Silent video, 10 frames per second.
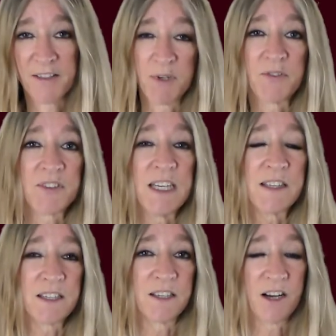We've seen
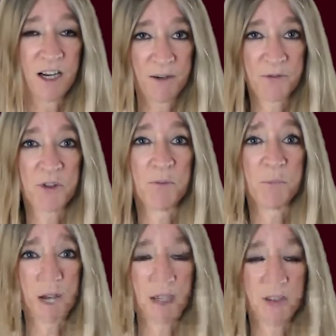that an
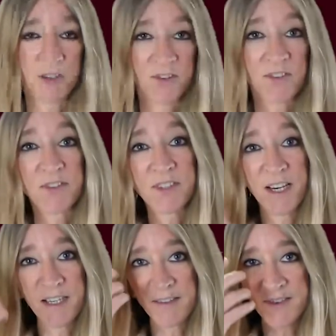ophthalmologist
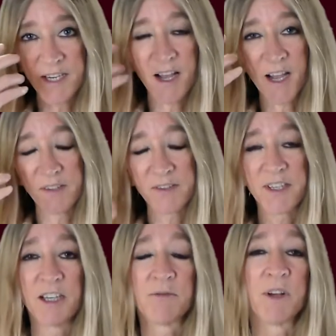studies the eye
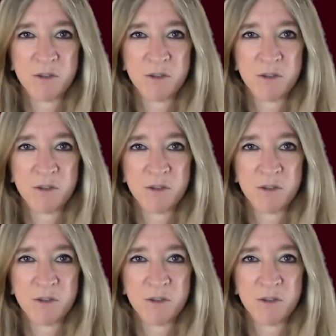itself